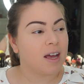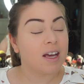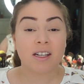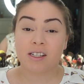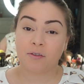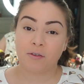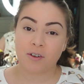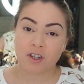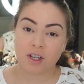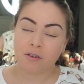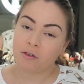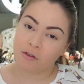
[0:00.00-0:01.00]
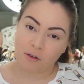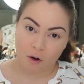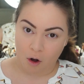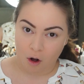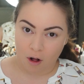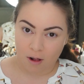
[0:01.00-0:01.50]
it is officially
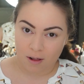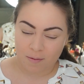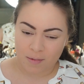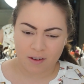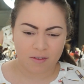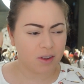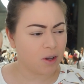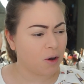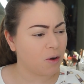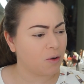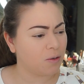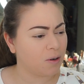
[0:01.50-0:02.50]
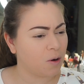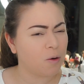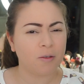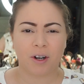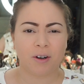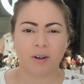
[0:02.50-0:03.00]
fall, even though
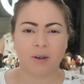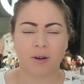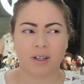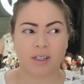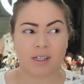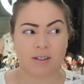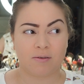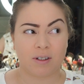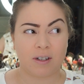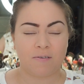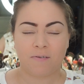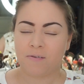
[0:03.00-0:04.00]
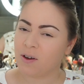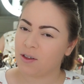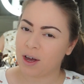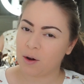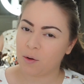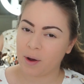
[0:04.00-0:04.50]
over here in New York it doesn't really feel
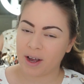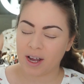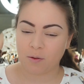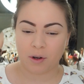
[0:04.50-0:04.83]
that way.